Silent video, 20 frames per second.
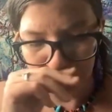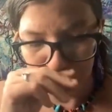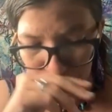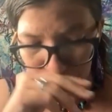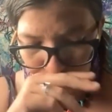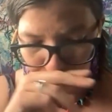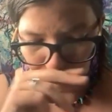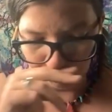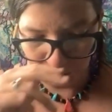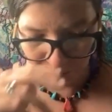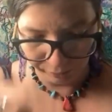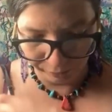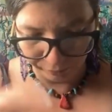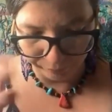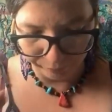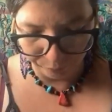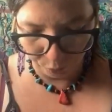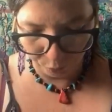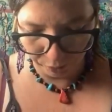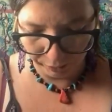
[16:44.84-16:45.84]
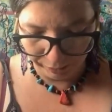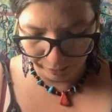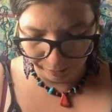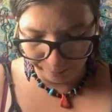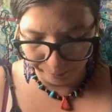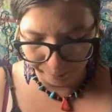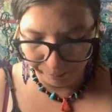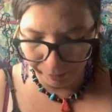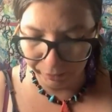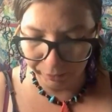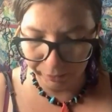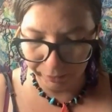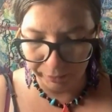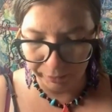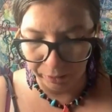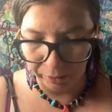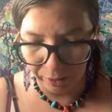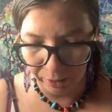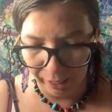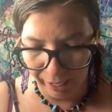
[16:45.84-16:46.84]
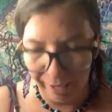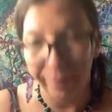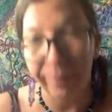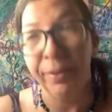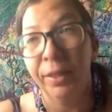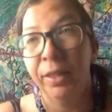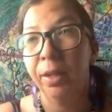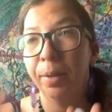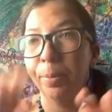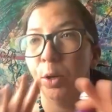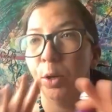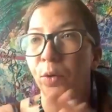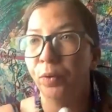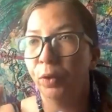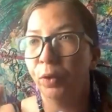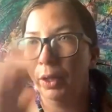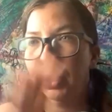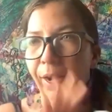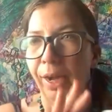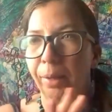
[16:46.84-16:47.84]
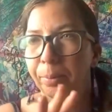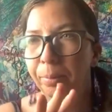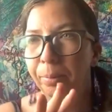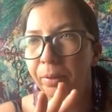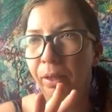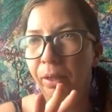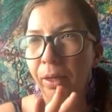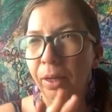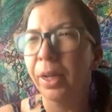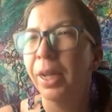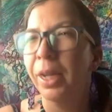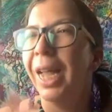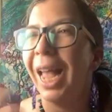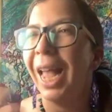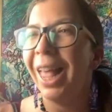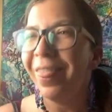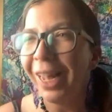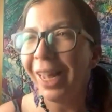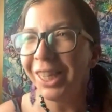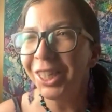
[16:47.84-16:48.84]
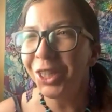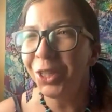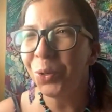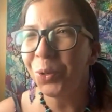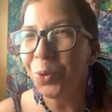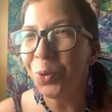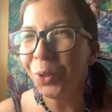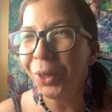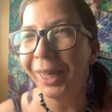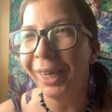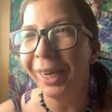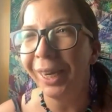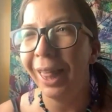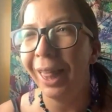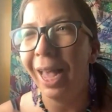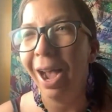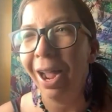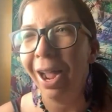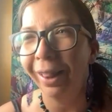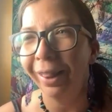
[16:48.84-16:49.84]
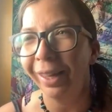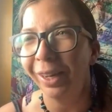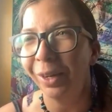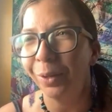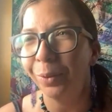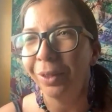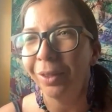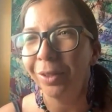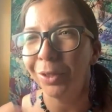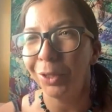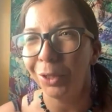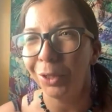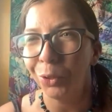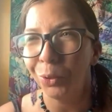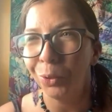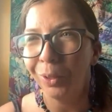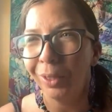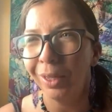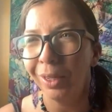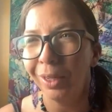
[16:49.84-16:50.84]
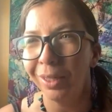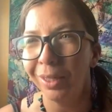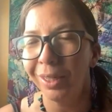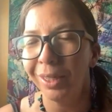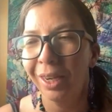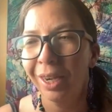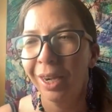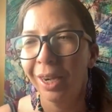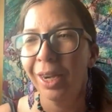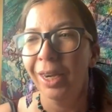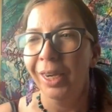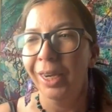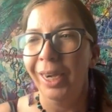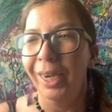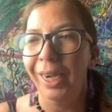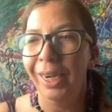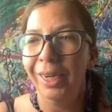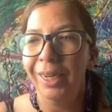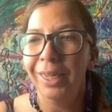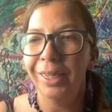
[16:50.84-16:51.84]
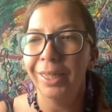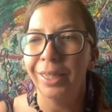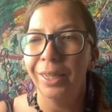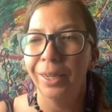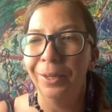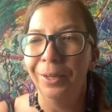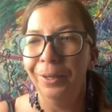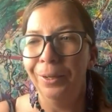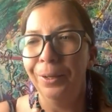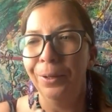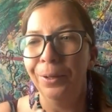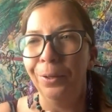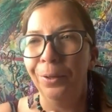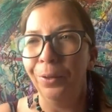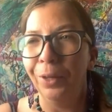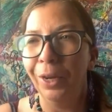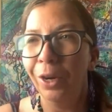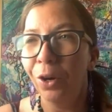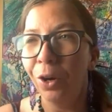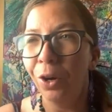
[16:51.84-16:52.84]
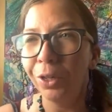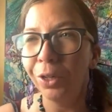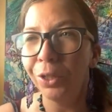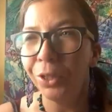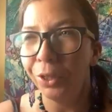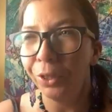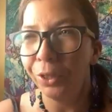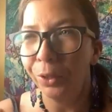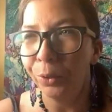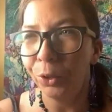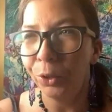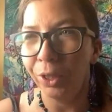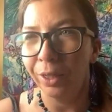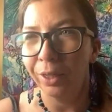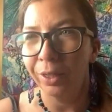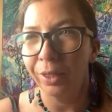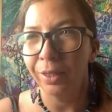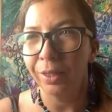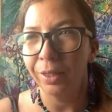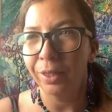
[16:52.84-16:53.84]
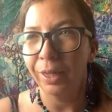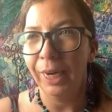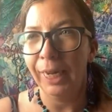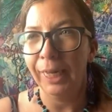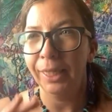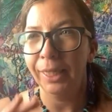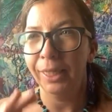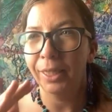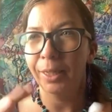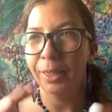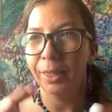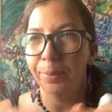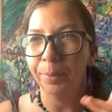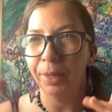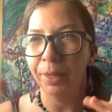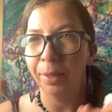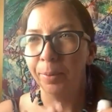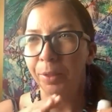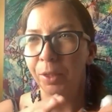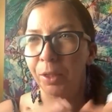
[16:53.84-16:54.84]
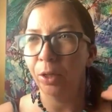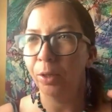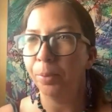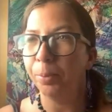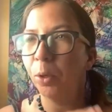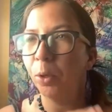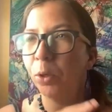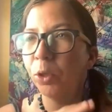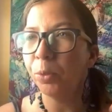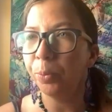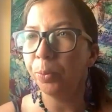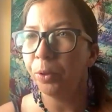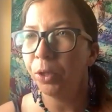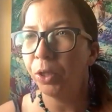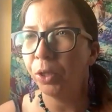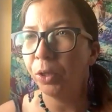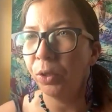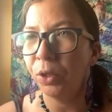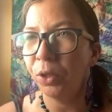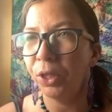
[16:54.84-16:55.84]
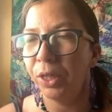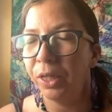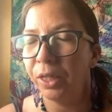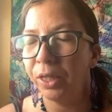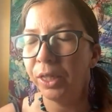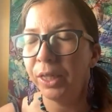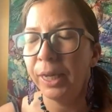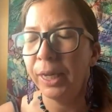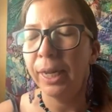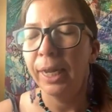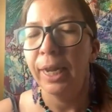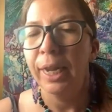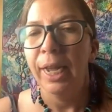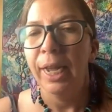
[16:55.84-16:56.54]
solutions for them, but still have some overlap. And that's the cool thing, I think, with essential oils, is there are solutions, and sometimes there are multiple solutions.